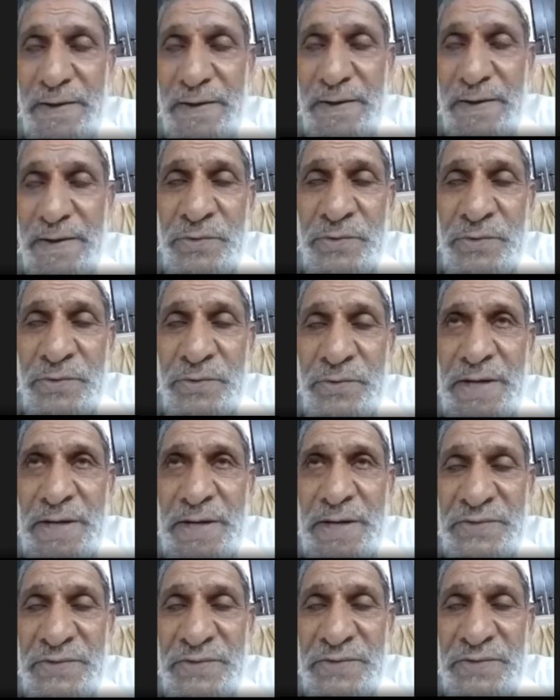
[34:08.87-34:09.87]
You
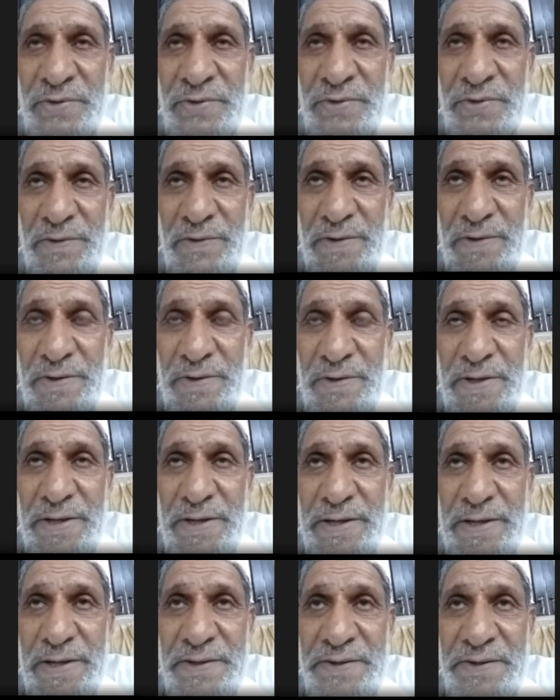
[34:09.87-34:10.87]
ask for
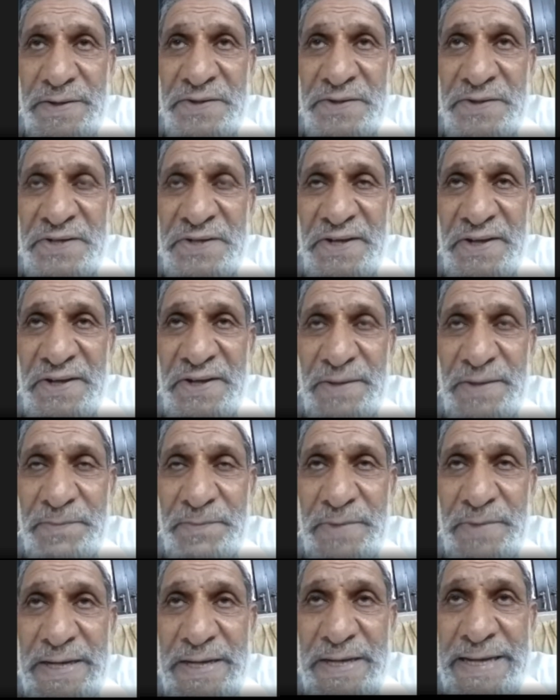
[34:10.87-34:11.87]

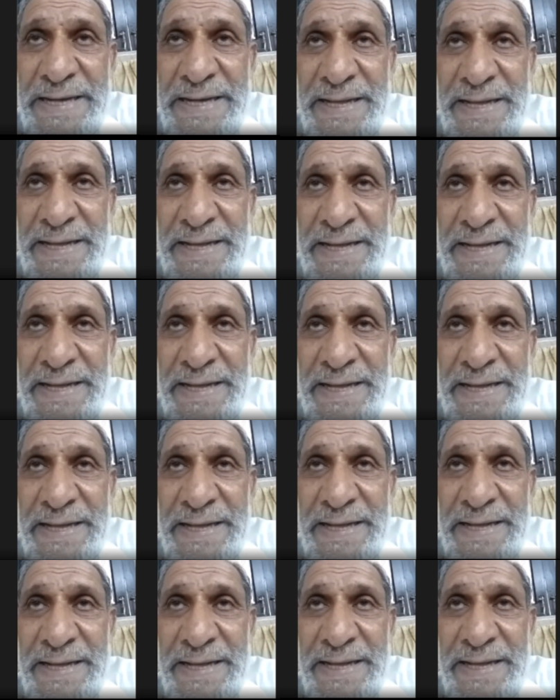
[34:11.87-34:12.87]
serum iron
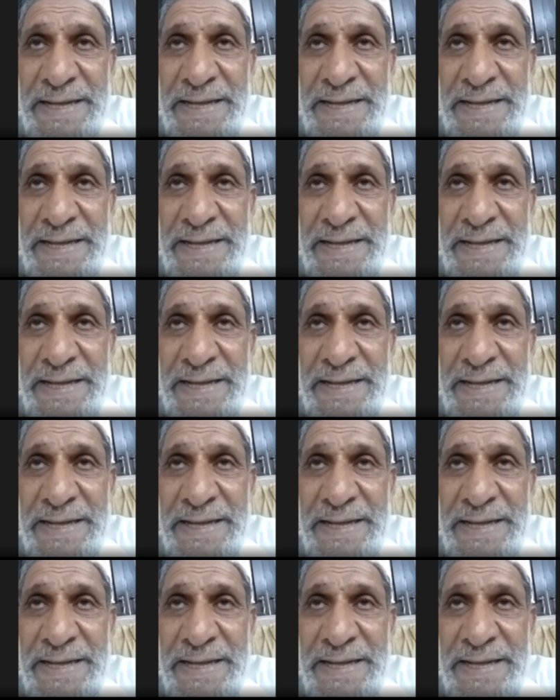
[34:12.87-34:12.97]
level.